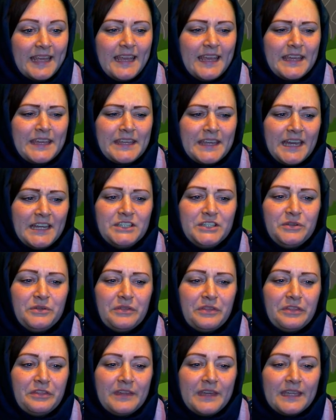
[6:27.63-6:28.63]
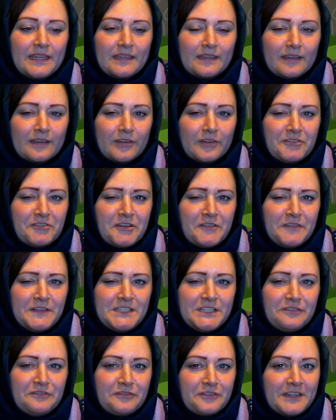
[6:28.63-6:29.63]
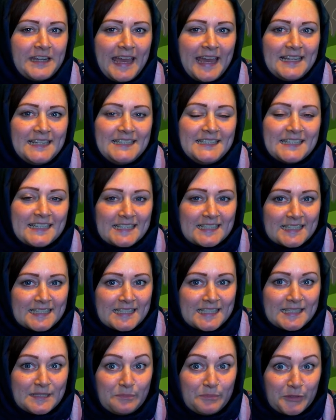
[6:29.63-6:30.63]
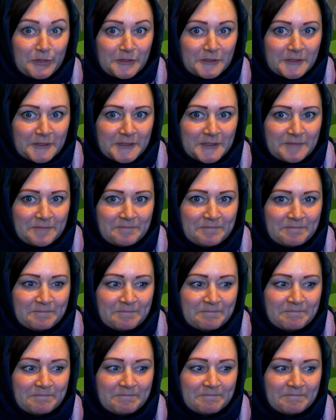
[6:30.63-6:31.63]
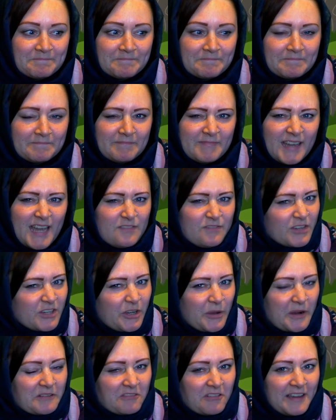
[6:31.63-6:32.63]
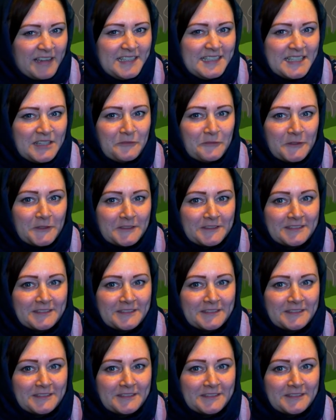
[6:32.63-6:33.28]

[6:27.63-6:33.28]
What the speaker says: Can you think of a different ending to this book? Have a go at writing one.